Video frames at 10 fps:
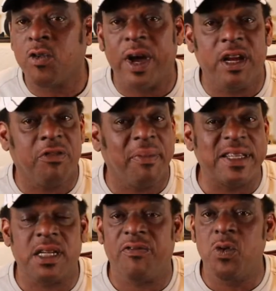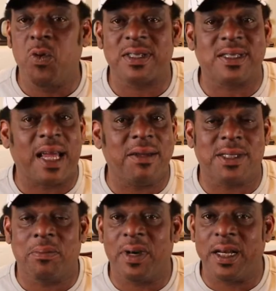Great information. If you want to save
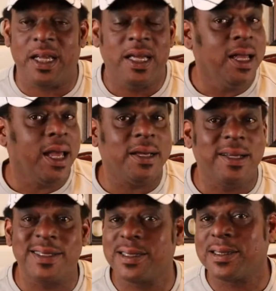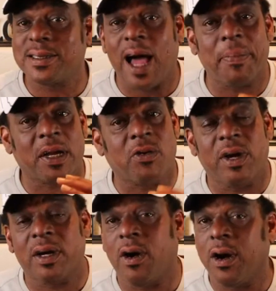some money, it doesn't stop at
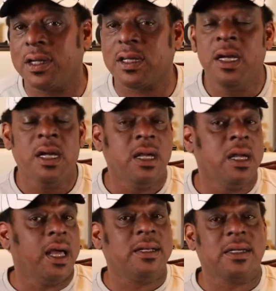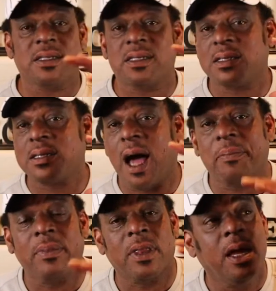credit cards. It doesn't
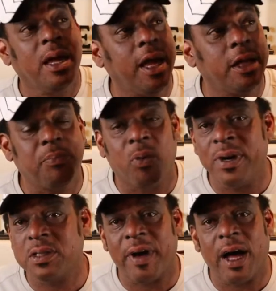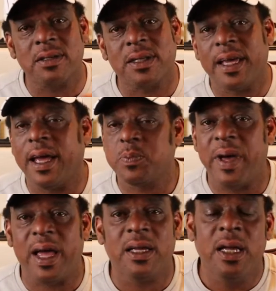stop at points, miles, and cash
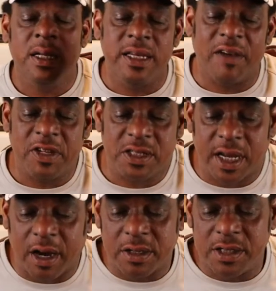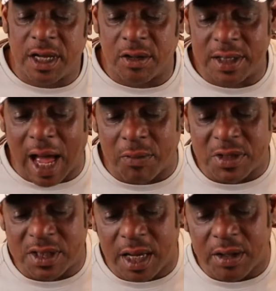back. Definitely check out her channel. I
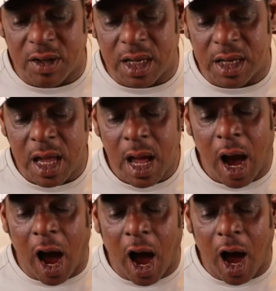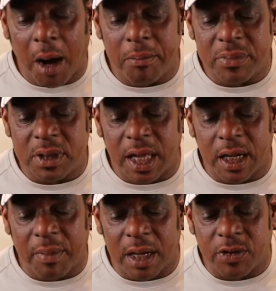will tell you, it. I'm
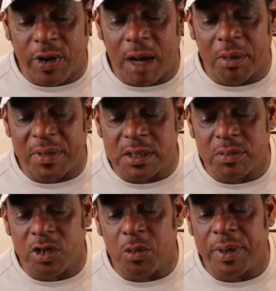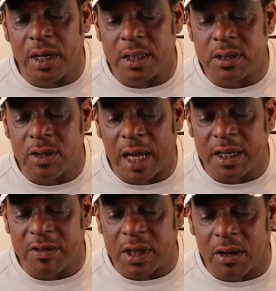thinking about grabbing me some coupons. You know, I
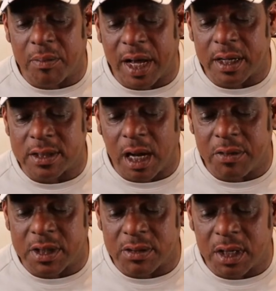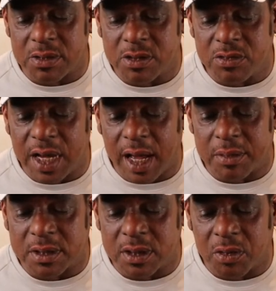never thought about it because I always thought that was too
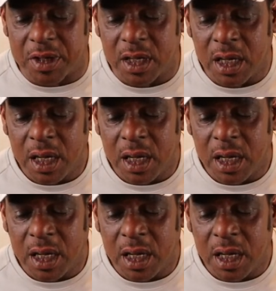time consuming.